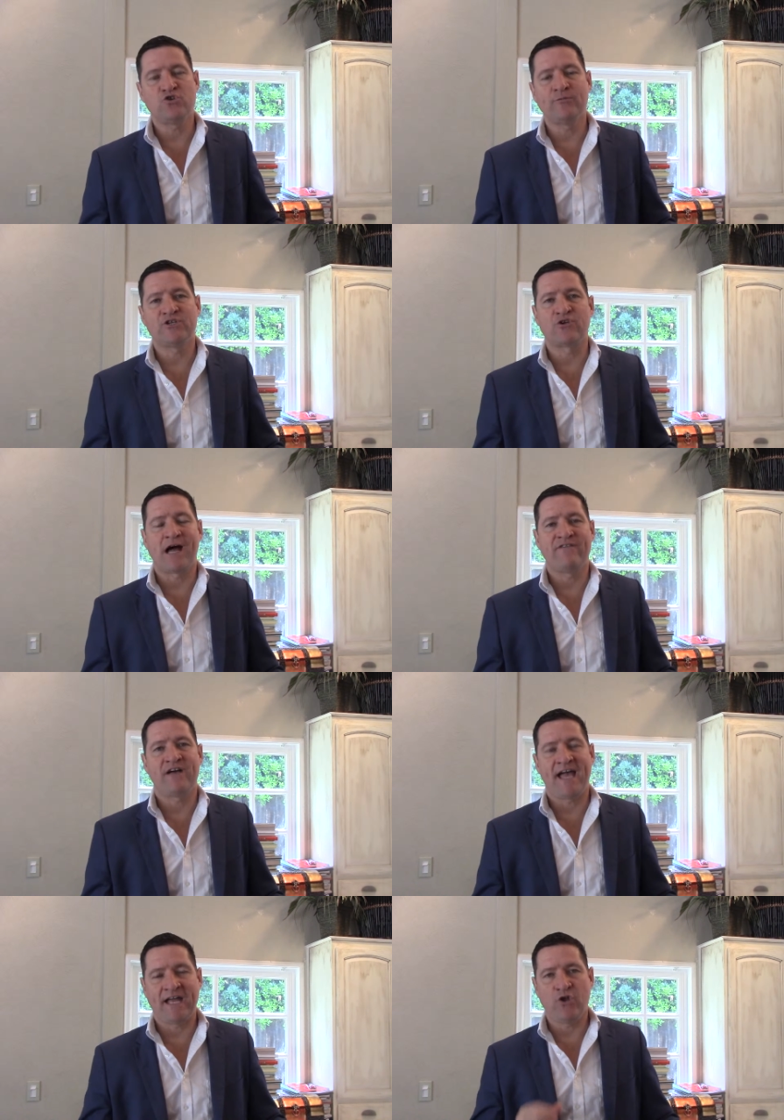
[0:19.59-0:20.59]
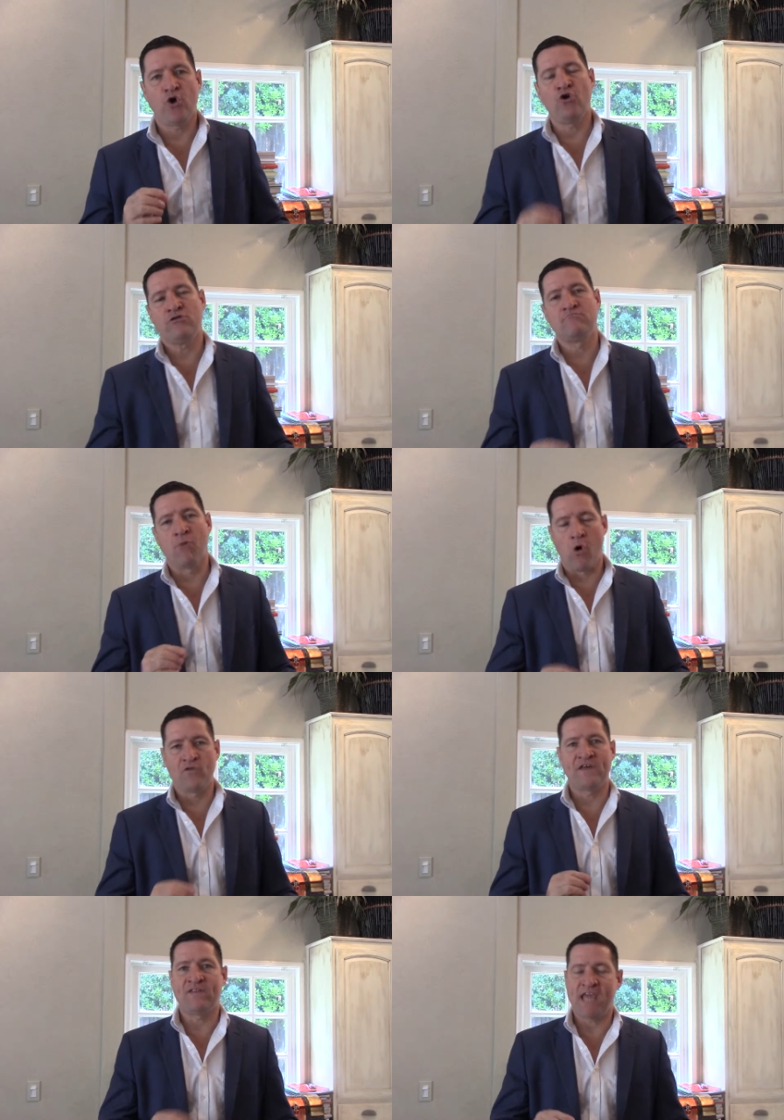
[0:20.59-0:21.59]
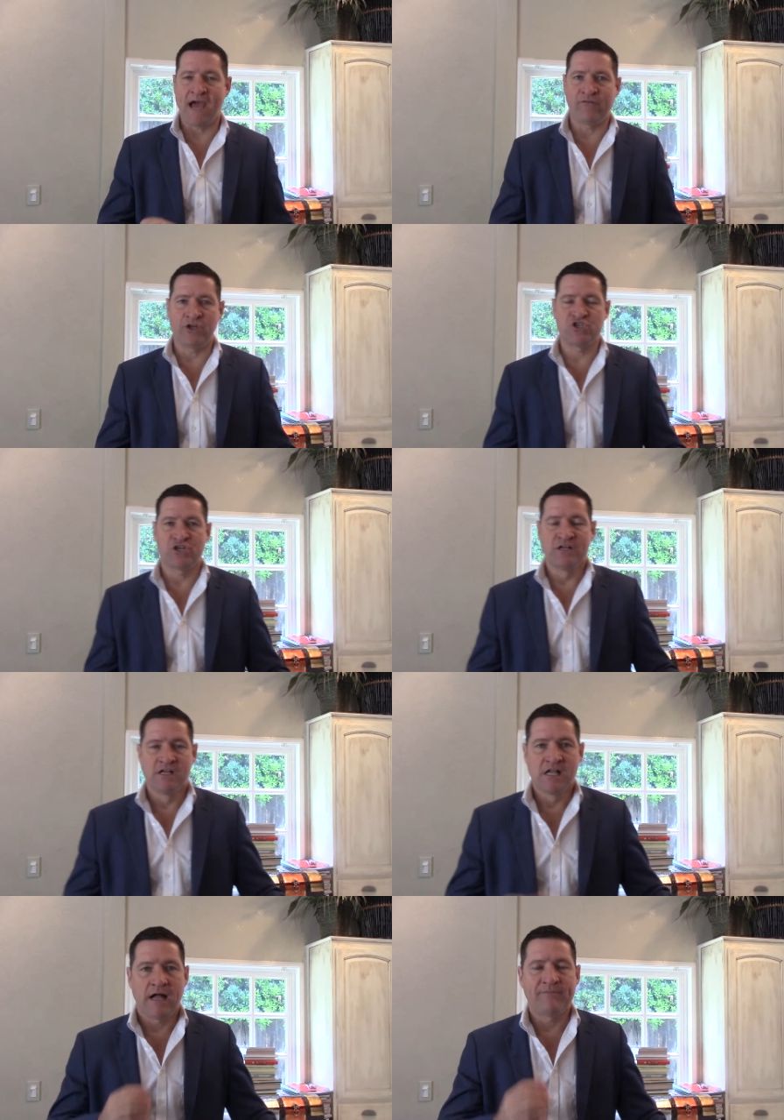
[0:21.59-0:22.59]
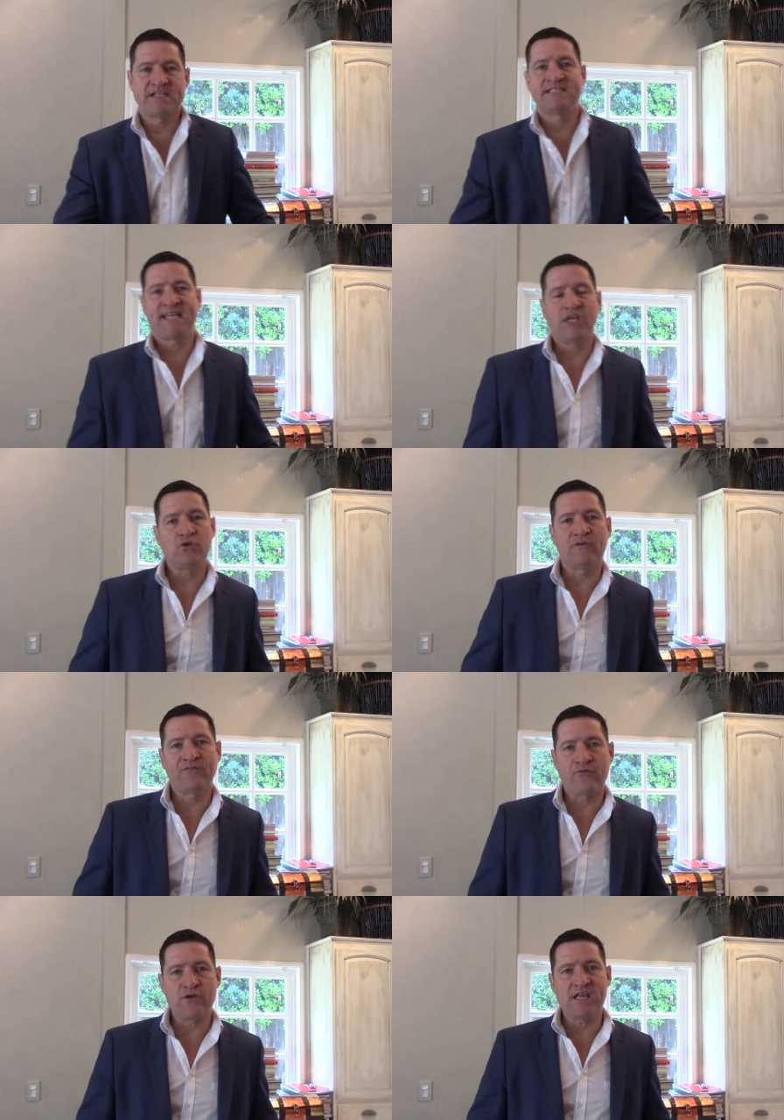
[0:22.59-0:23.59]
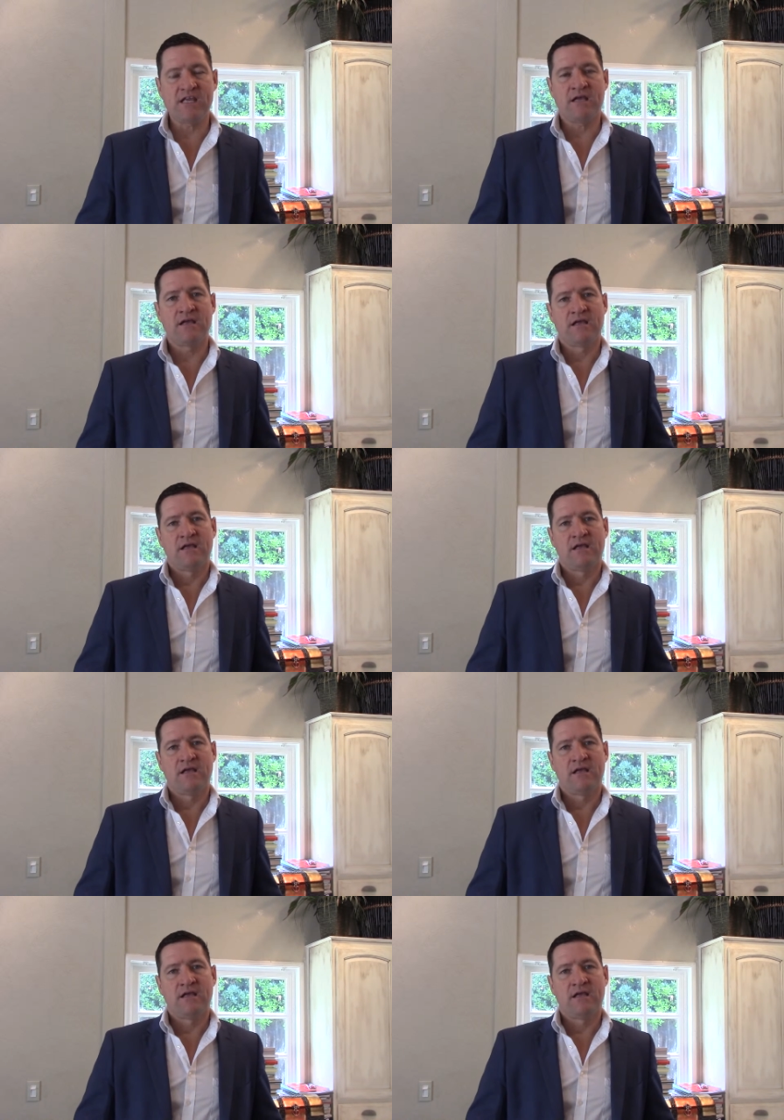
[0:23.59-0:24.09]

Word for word: Uber driver and earn more than the average. I'm going to send you a free